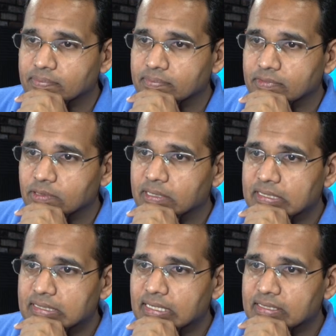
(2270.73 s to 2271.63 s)
Somebody
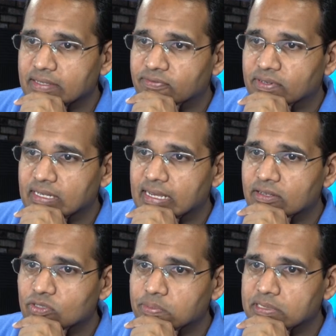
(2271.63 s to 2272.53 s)
says they finished
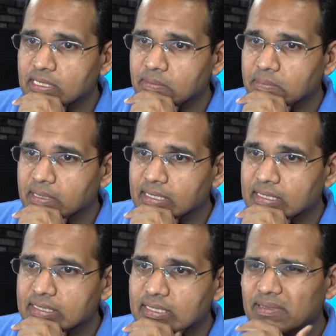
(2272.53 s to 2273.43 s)
82% of my
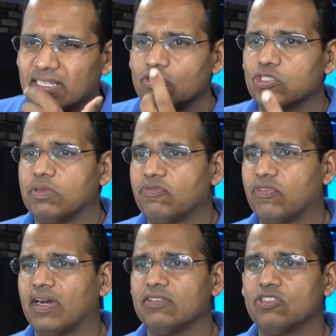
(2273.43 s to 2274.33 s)
mock exam. I think you should be
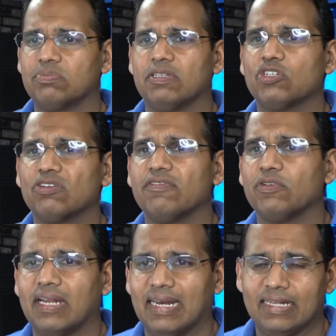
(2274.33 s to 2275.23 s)
fine. Just make sure to review
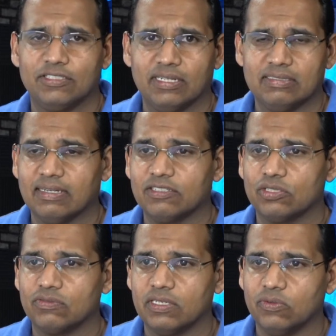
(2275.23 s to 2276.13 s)
that Agile
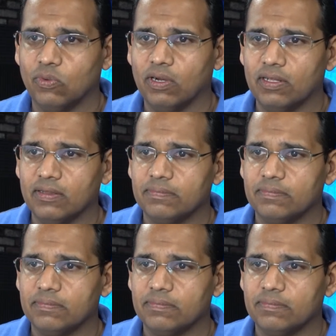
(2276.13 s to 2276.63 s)
section really well.